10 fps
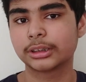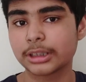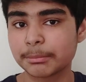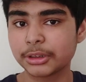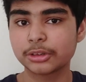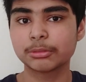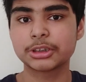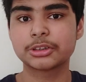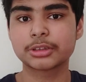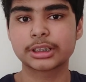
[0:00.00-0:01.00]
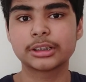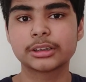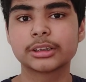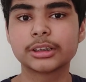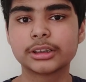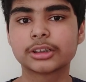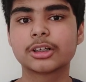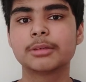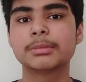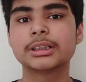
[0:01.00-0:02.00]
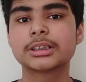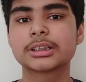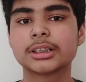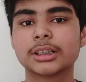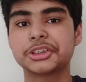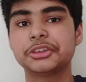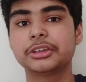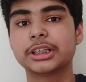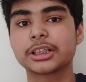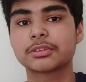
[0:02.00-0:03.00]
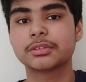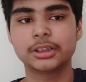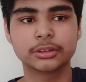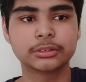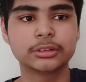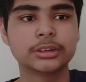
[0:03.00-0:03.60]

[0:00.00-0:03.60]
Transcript: Let me know what you think in the comments. See you in the next video.